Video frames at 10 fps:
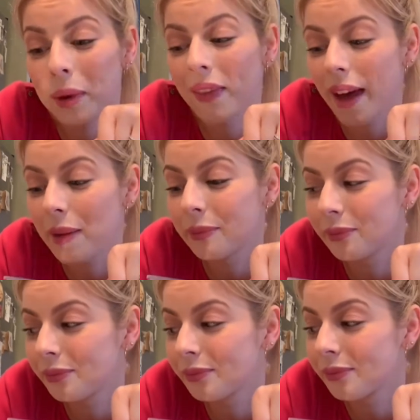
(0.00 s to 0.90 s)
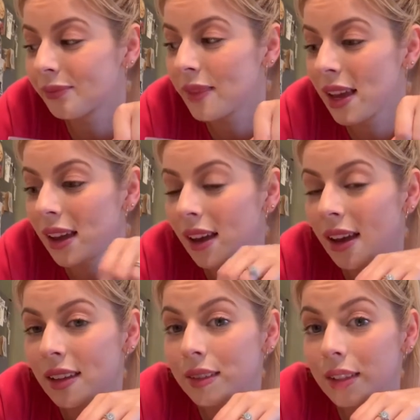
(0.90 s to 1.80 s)
on that.
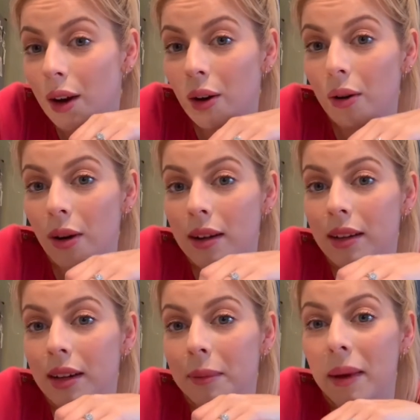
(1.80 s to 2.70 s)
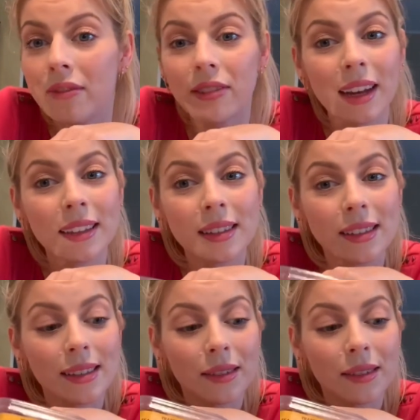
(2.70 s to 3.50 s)
So, my friends,